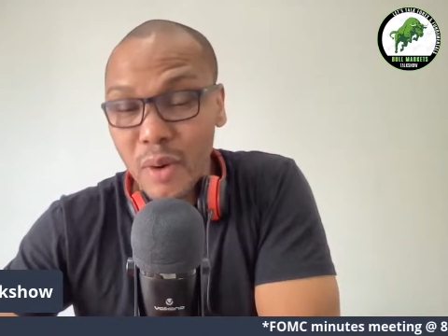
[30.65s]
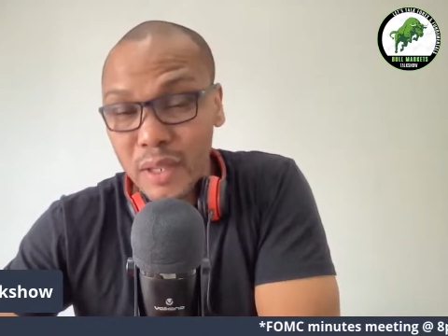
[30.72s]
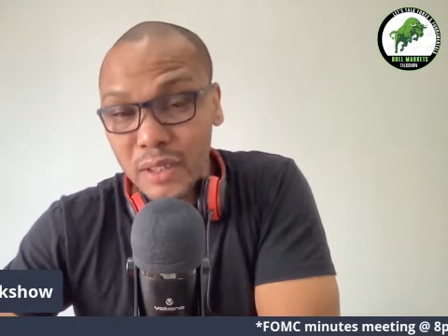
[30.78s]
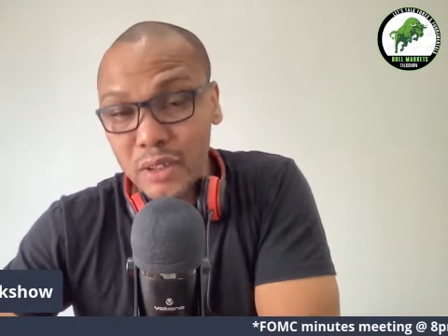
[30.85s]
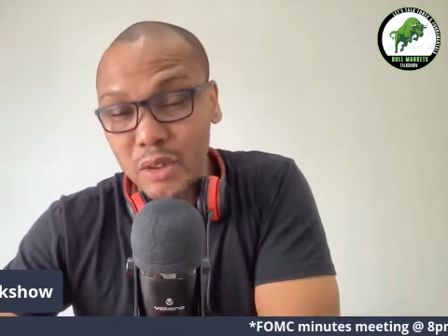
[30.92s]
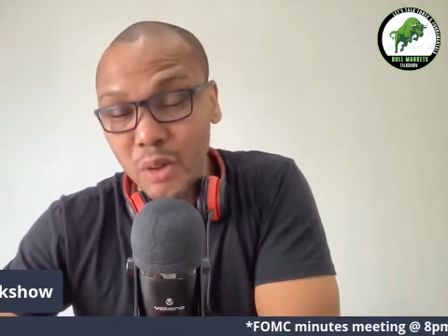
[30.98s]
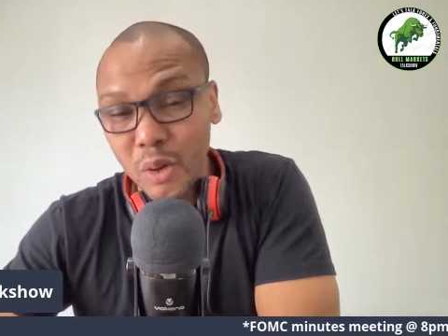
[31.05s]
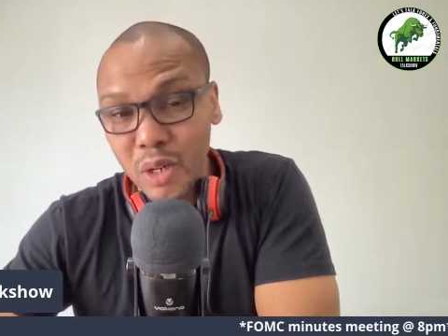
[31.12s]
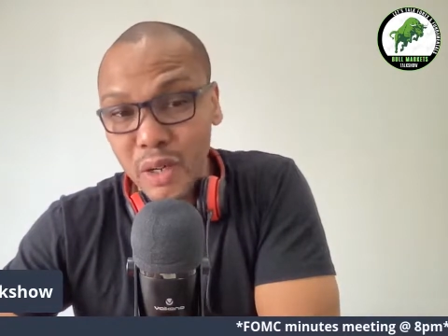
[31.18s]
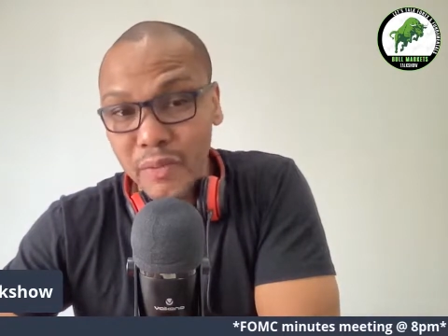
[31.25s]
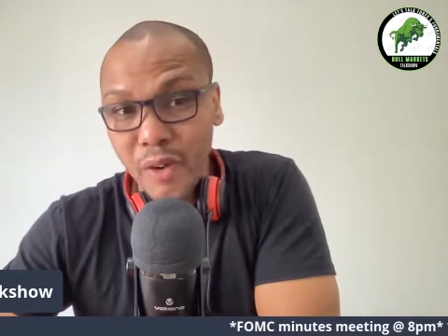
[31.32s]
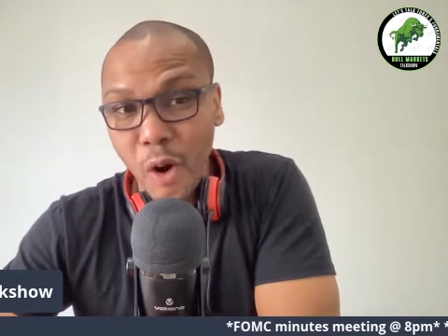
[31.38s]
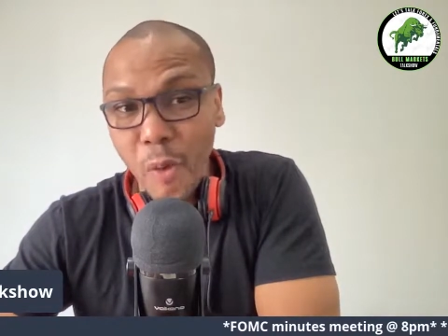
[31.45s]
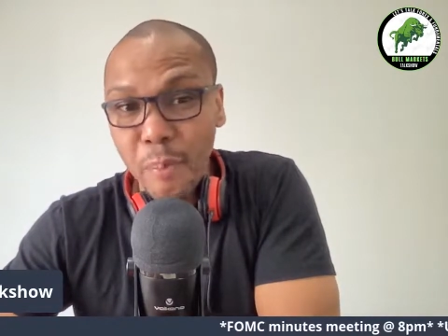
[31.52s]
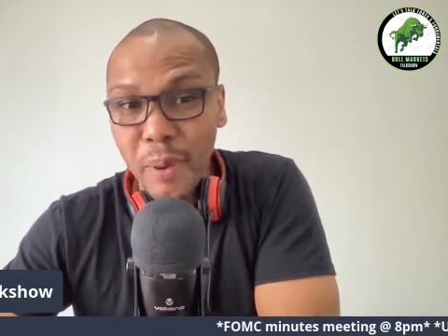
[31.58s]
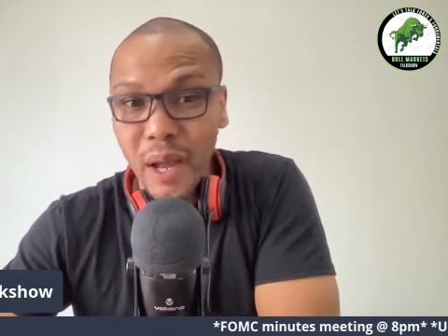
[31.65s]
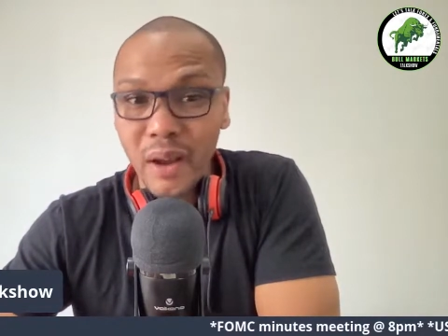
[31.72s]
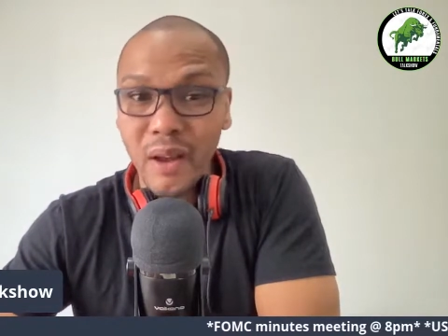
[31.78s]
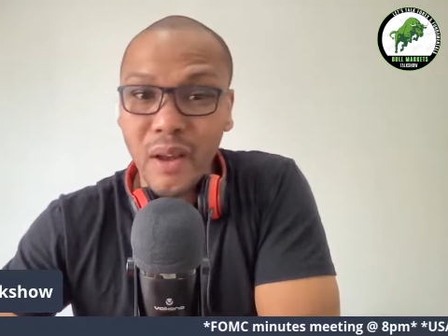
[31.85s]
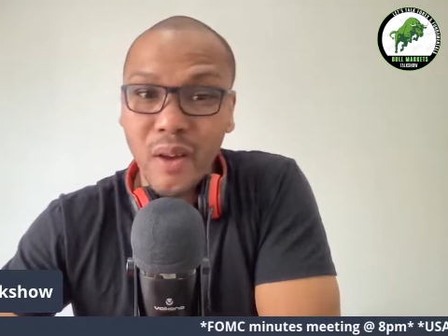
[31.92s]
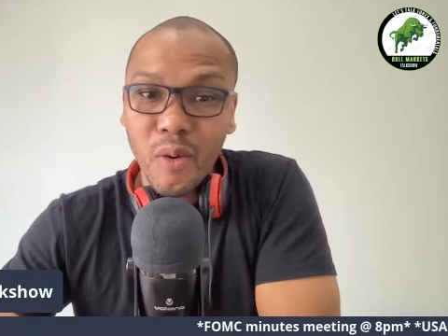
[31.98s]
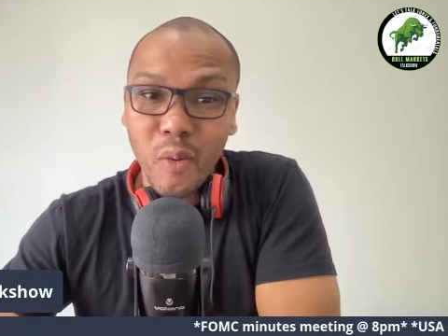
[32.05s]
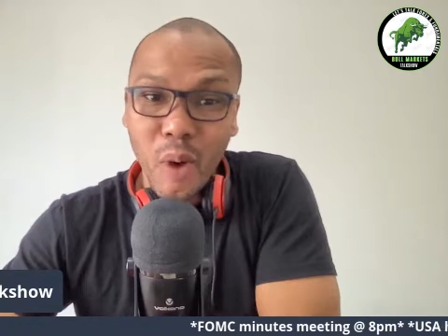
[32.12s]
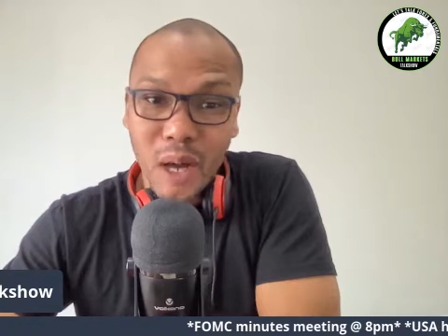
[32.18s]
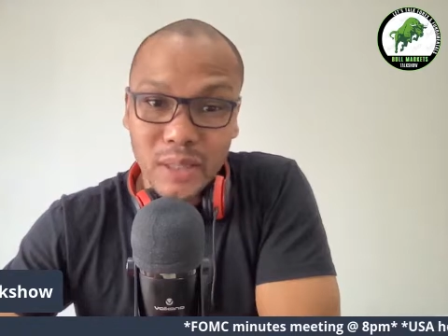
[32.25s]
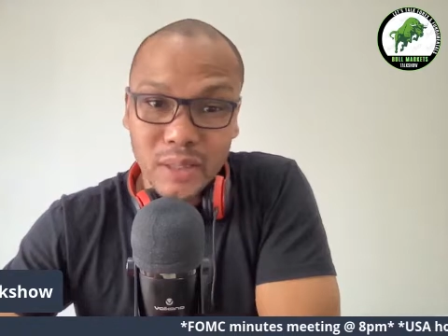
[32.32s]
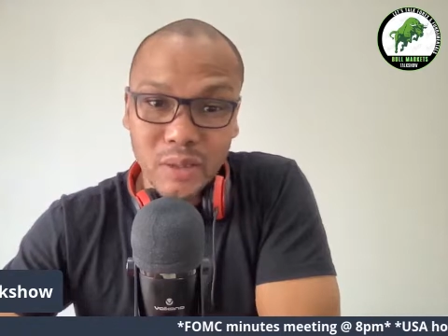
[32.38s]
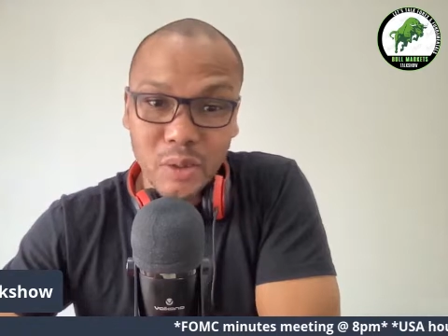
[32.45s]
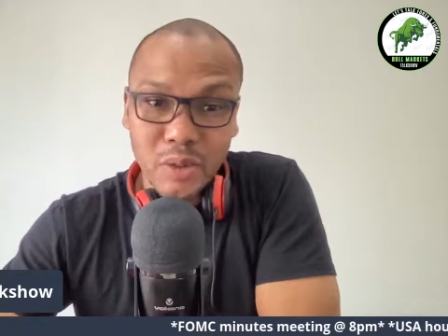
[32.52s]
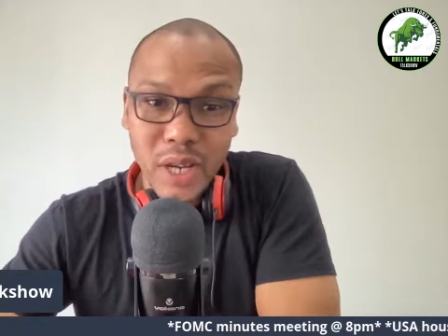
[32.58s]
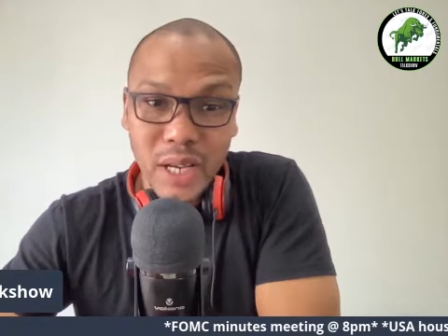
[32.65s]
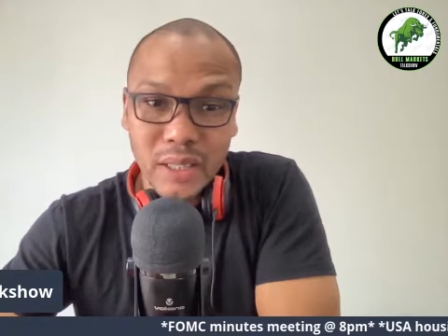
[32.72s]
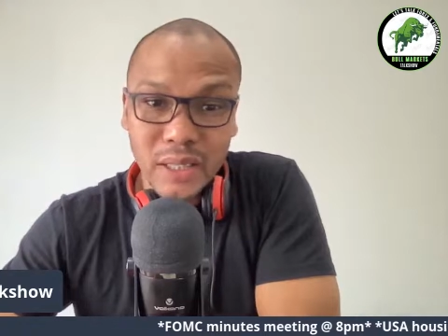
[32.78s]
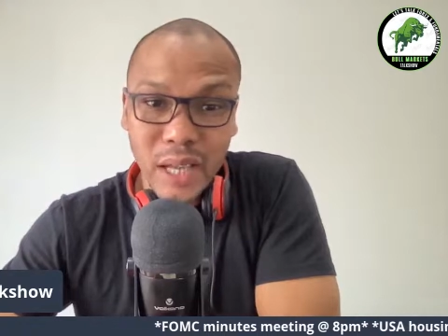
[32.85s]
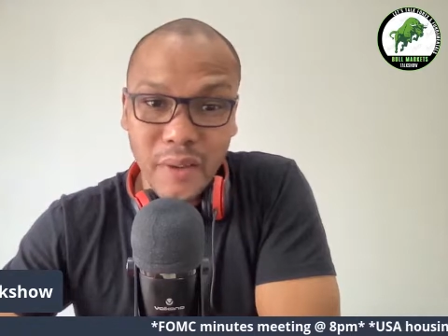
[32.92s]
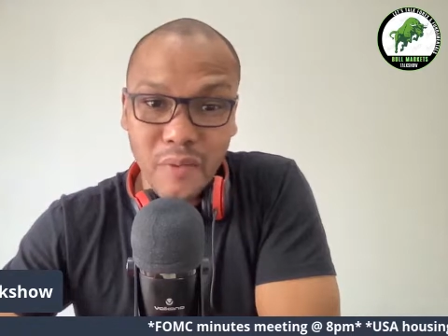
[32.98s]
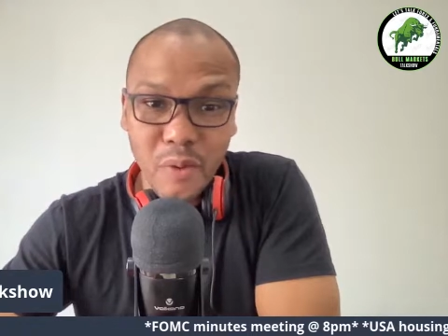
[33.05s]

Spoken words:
Was the story of OPEC? Was it today's